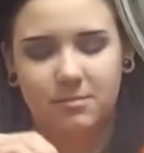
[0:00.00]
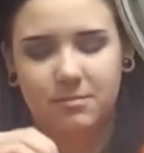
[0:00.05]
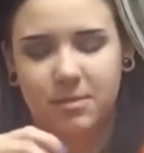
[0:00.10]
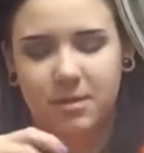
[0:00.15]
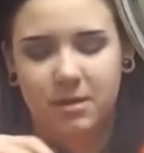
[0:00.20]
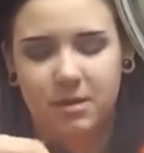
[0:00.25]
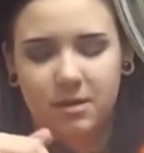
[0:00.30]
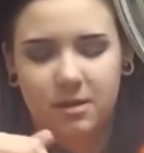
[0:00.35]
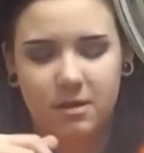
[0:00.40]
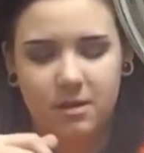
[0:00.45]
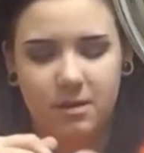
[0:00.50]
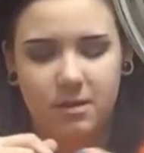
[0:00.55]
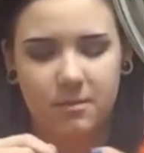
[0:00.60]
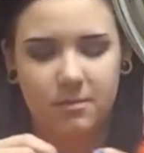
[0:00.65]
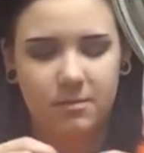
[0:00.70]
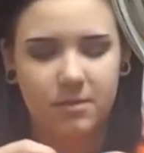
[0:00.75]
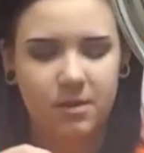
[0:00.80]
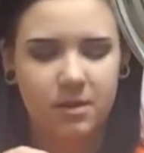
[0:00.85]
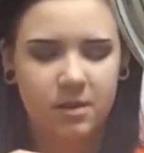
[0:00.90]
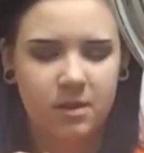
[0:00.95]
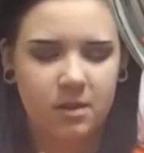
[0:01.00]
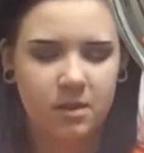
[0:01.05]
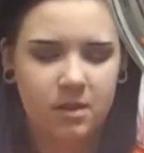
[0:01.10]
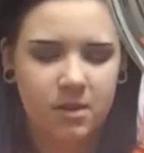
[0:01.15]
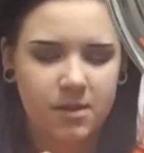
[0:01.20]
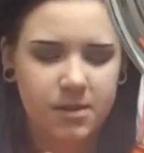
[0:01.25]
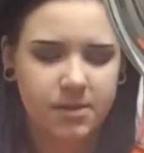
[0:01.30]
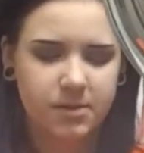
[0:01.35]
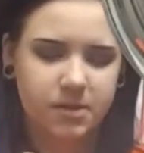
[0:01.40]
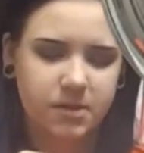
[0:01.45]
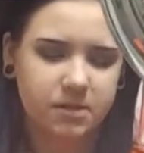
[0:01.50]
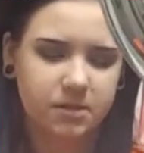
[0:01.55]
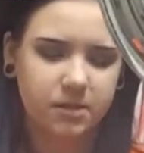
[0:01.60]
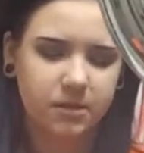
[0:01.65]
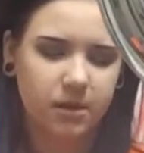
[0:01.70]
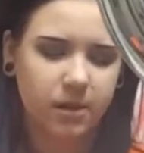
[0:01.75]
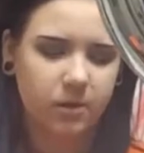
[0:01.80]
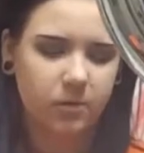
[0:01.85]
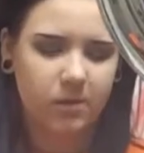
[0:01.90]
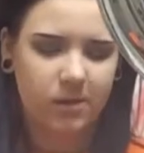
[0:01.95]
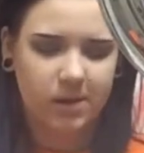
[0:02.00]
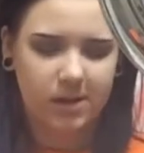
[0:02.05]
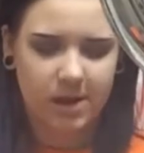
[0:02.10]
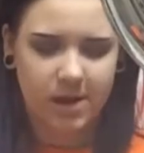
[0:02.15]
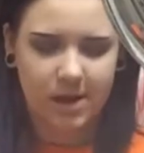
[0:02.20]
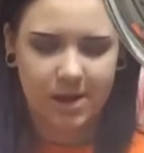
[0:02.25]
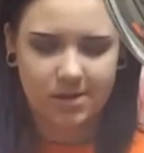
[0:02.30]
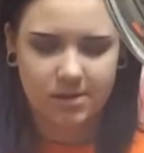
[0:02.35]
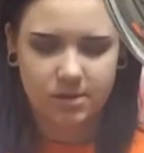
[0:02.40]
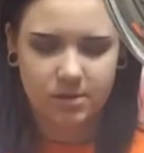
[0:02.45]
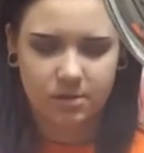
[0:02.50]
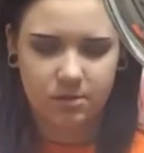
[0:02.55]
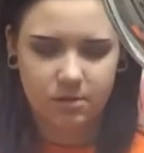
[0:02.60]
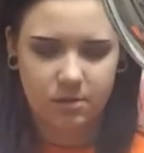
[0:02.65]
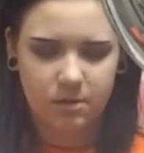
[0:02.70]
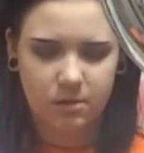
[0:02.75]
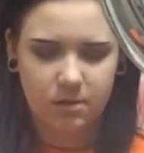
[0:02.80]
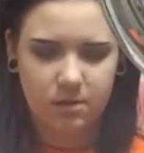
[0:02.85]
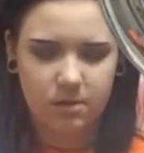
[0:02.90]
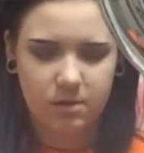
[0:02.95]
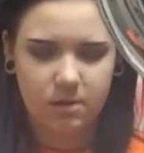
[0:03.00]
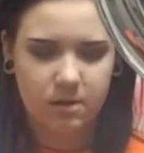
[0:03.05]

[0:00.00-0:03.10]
But this is the liquid catsuit.